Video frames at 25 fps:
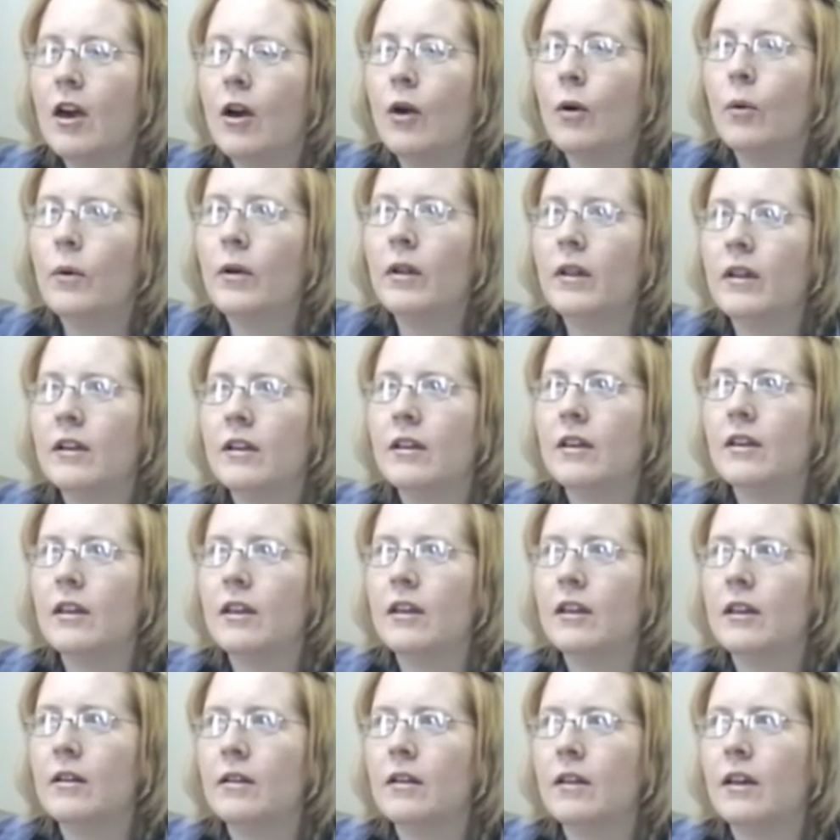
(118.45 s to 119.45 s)
Well,
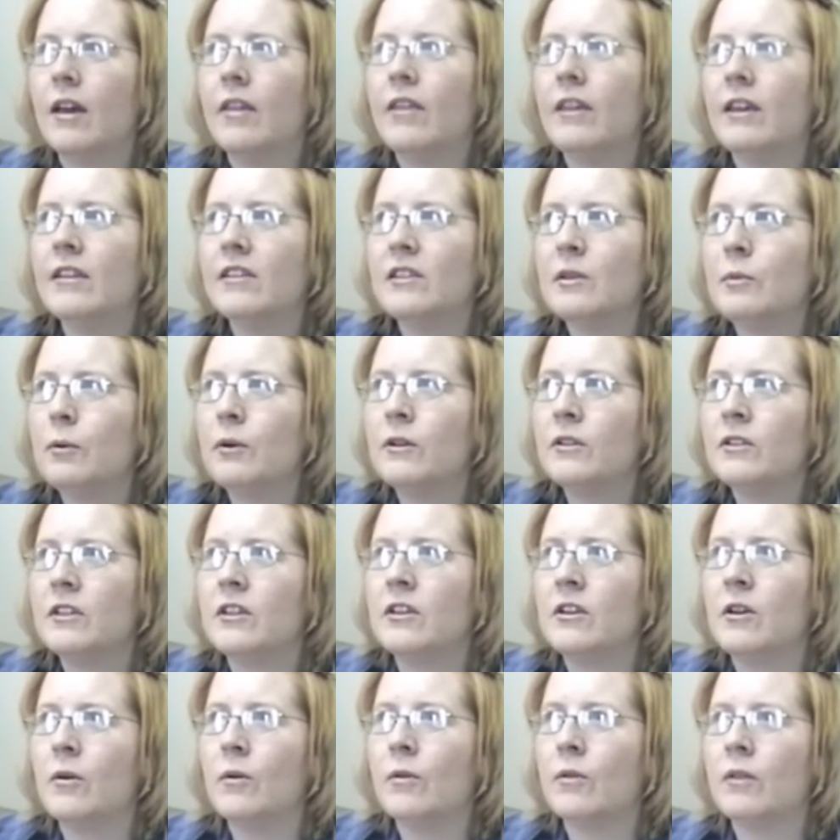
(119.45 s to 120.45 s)
I think it's important to
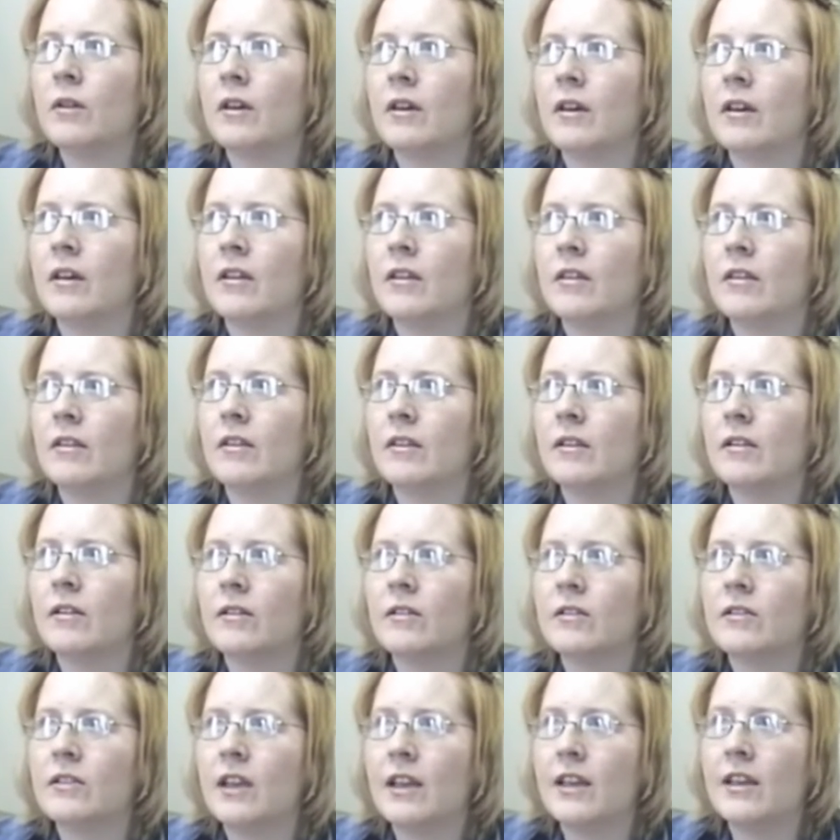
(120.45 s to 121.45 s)
know the
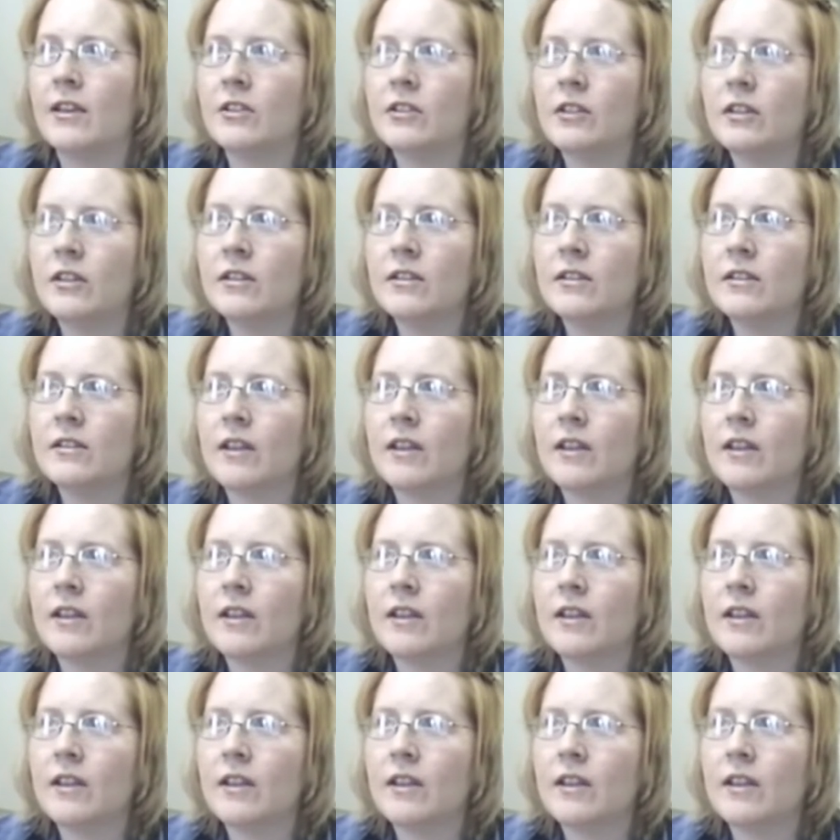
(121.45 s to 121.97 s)
stages